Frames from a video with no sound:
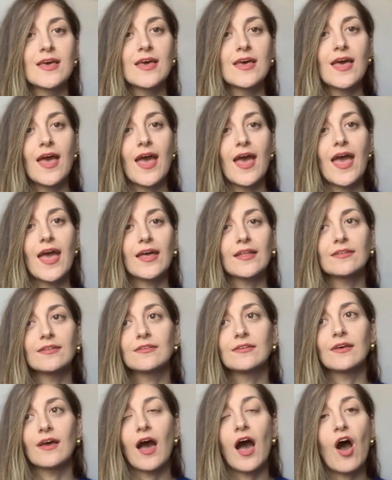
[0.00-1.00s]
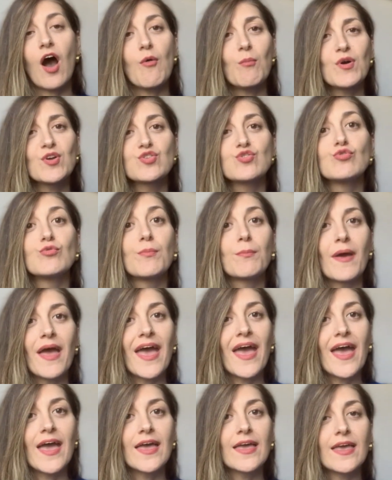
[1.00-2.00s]
and how much you
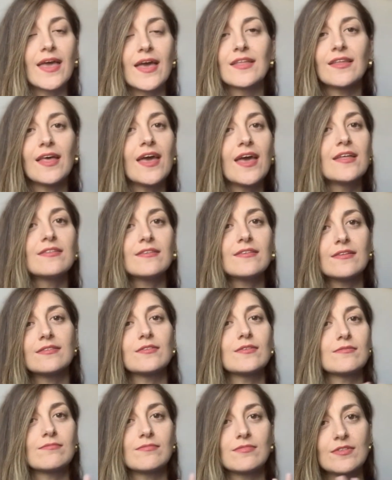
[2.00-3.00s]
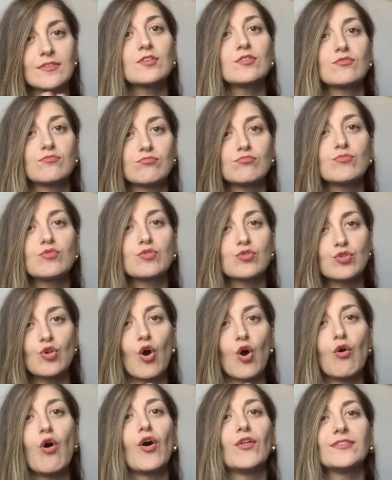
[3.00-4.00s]
pay, and so
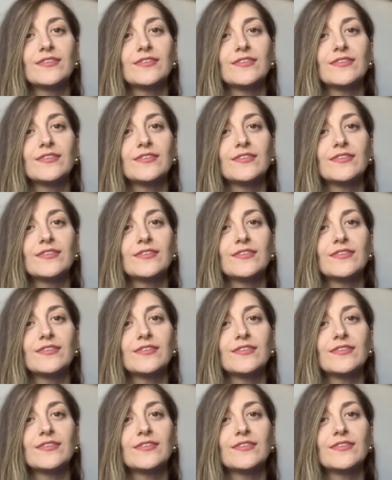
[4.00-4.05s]
on.